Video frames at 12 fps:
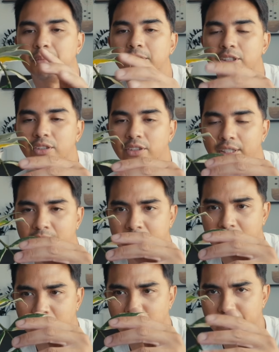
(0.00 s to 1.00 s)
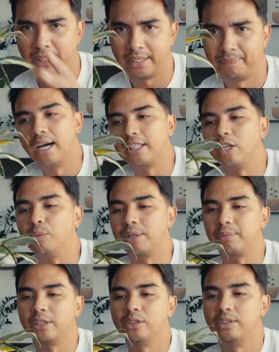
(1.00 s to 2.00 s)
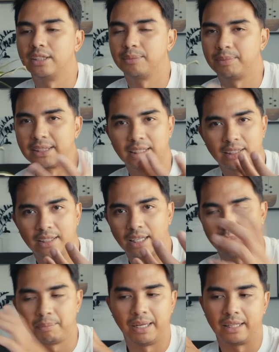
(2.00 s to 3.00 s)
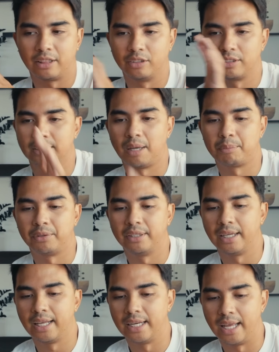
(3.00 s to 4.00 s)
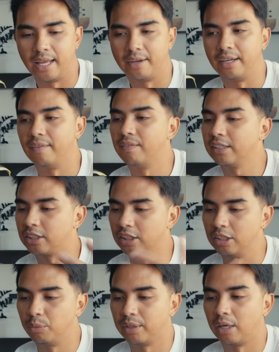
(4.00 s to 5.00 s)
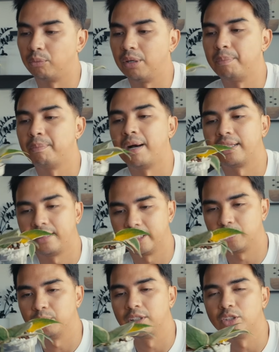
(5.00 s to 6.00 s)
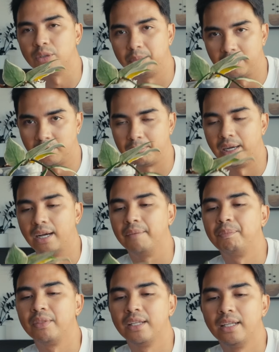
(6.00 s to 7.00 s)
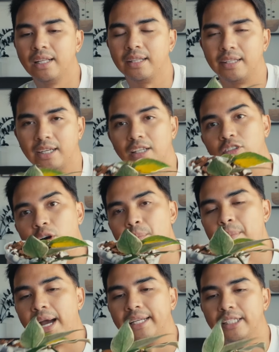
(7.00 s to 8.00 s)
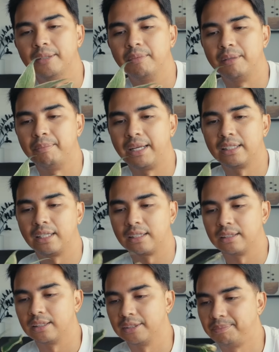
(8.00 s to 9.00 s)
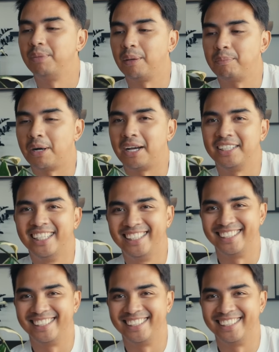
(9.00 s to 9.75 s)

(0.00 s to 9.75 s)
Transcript: I'm gonna show you guys in a little bit. I think what I'm gonna do is I'm just gonna like plant those separate, and then eventually when I repot this one to a bigger pot, then I'll combine them and make like a big pot.